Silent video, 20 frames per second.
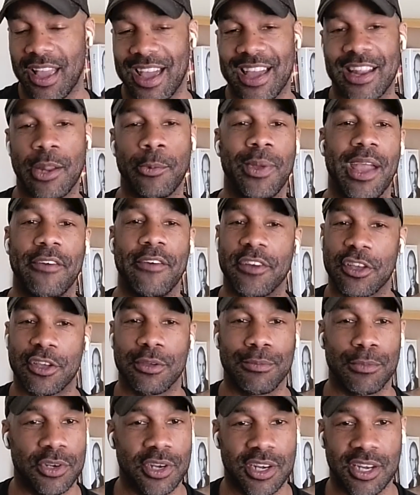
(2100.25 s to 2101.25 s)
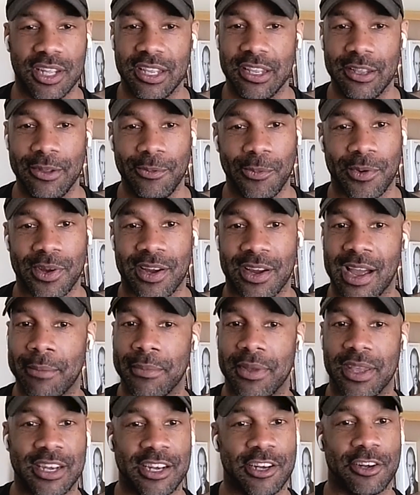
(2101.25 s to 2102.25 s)
And then we have a community where
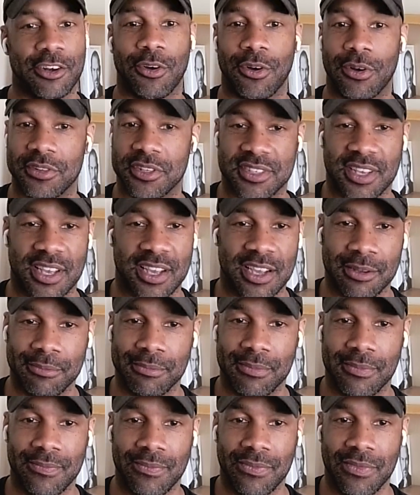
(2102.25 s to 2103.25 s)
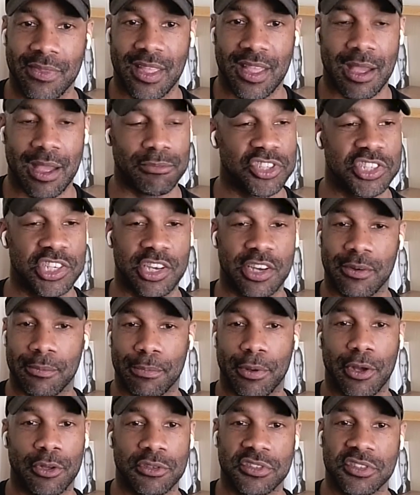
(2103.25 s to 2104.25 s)
I'm in it all the time. I'm sharing
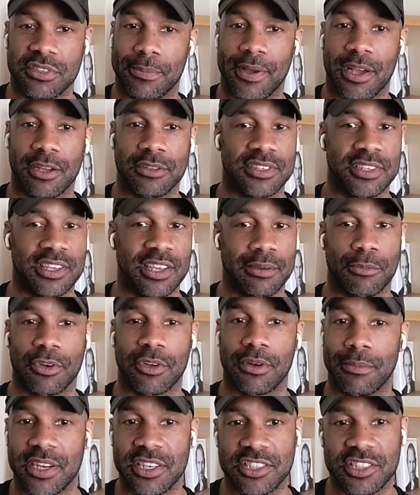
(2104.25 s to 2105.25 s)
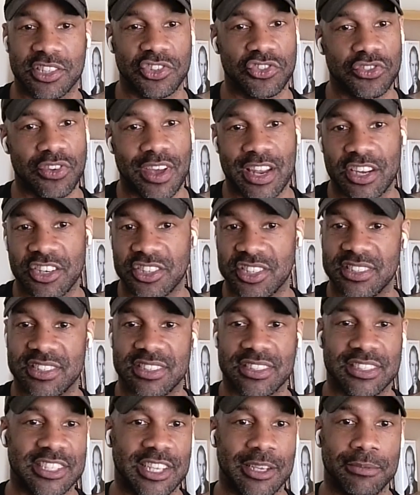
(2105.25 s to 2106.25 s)
posts about DM automation strategies
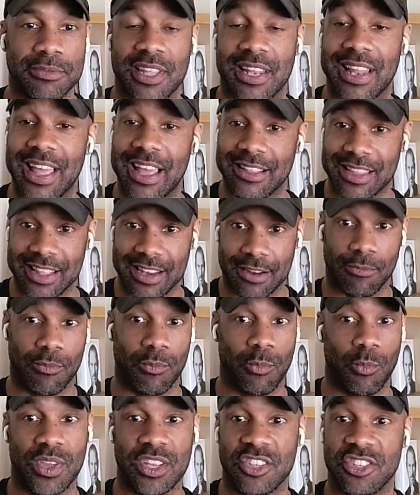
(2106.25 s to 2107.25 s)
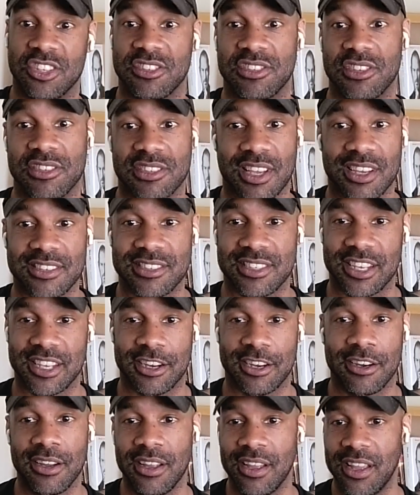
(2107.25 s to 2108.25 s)
and tips, a lot that we just discussed
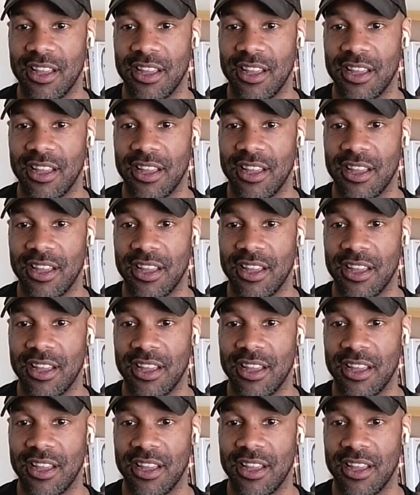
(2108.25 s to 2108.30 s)
here.